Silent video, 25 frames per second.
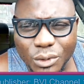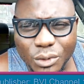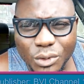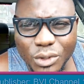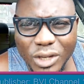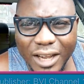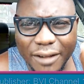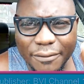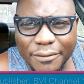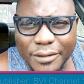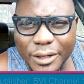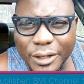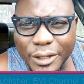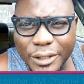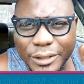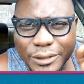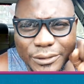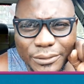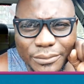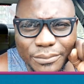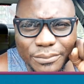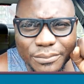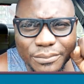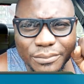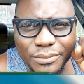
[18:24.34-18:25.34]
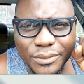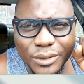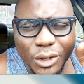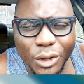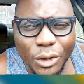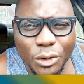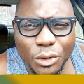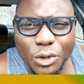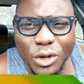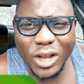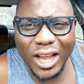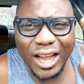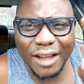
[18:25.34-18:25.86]
You have not.
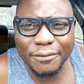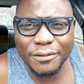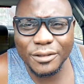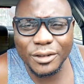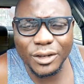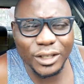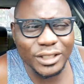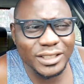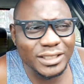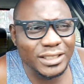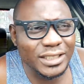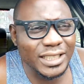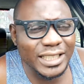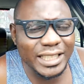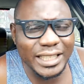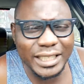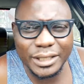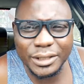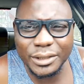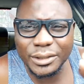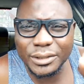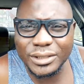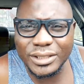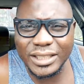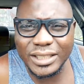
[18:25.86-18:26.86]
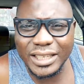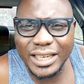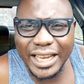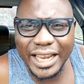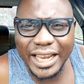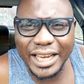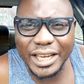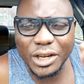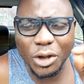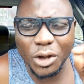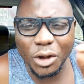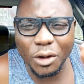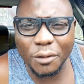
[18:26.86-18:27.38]
You have not killed
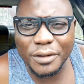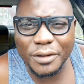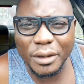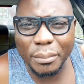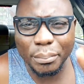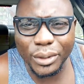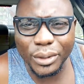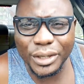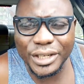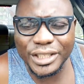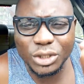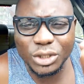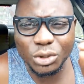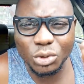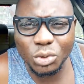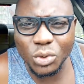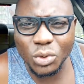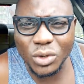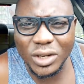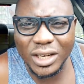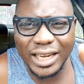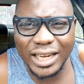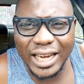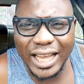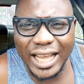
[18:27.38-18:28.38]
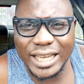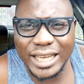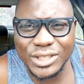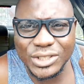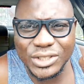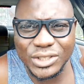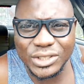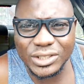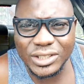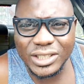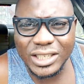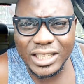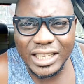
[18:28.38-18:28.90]
any of the political
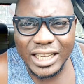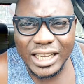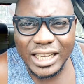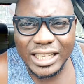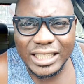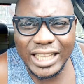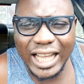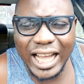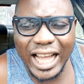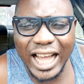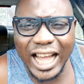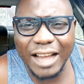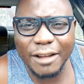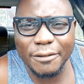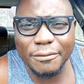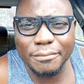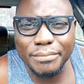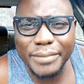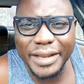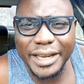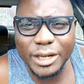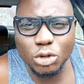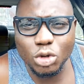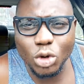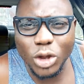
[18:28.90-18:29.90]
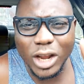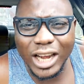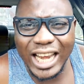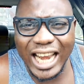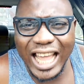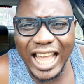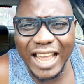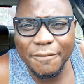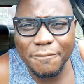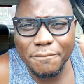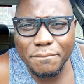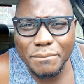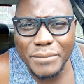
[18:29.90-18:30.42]
class that have made your
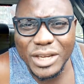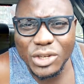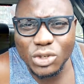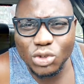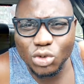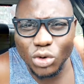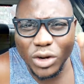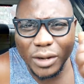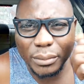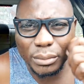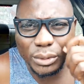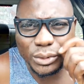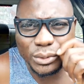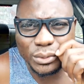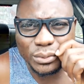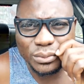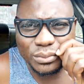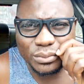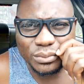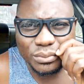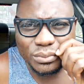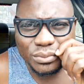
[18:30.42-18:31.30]
life miserable.